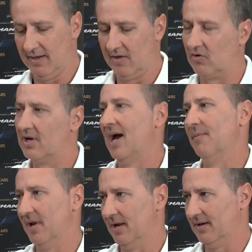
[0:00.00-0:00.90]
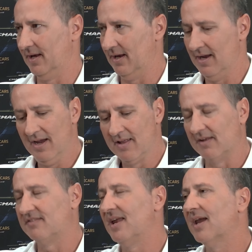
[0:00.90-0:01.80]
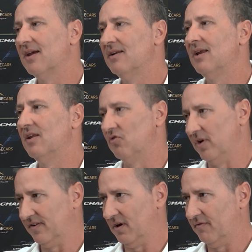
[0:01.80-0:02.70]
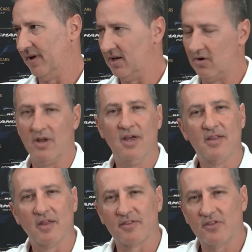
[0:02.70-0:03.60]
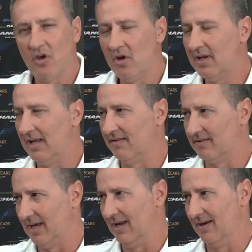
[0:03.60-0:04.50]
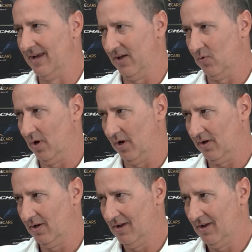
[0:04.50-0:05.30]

is reliability. Yeah. The second is resale value. The third is dealer network.